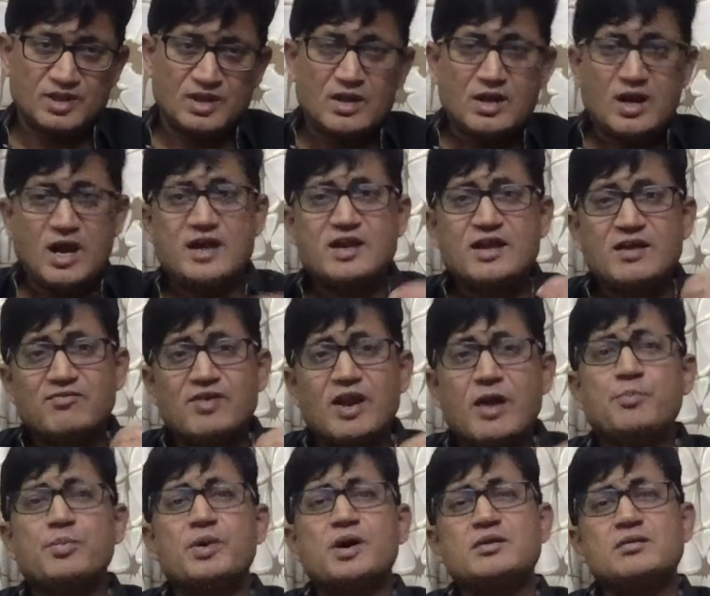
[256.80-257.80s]
A
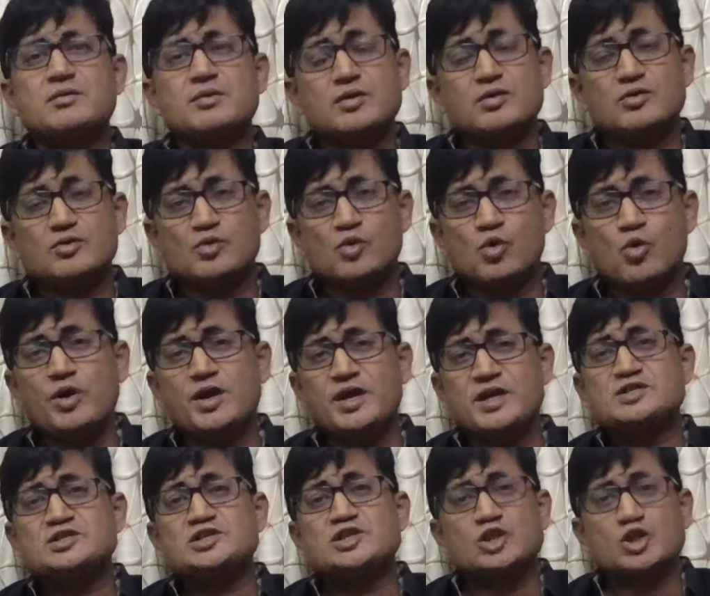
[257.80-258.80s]
developer who
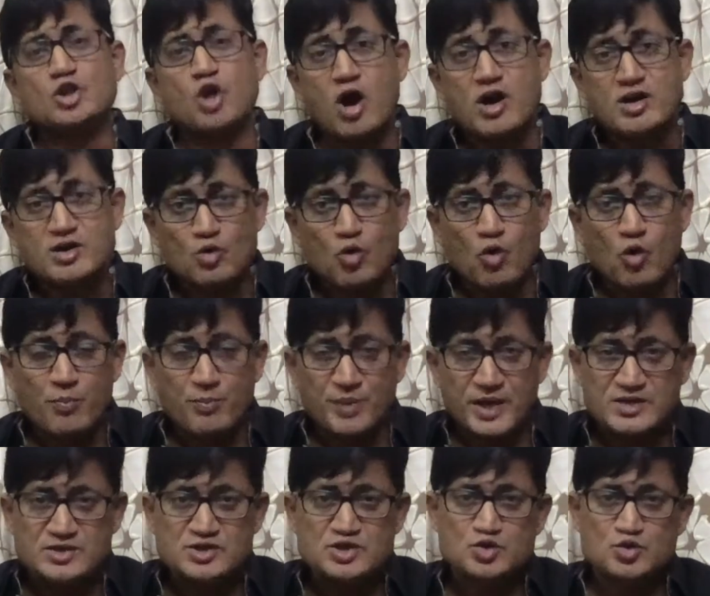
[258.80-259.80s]
is not
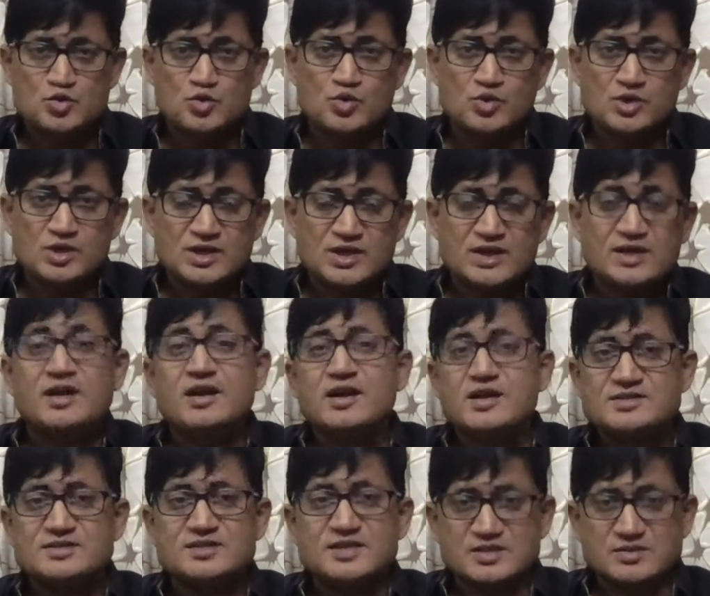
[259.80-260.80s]
open to
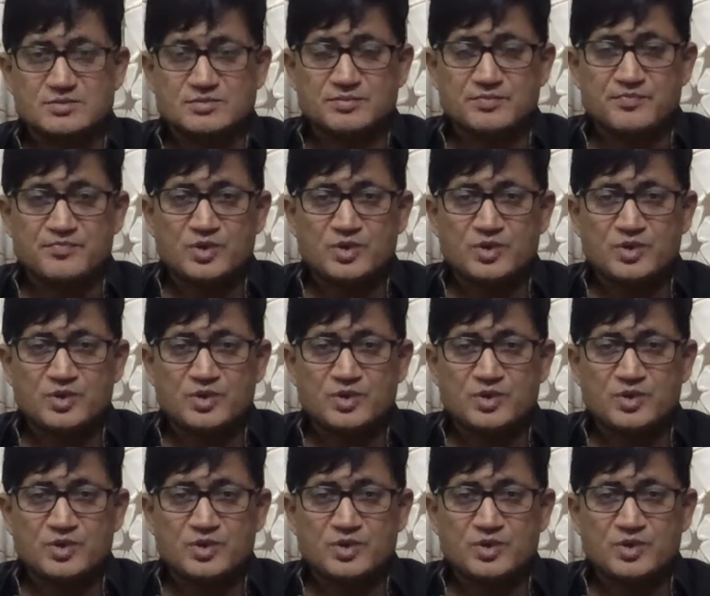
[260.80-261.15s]
criticism,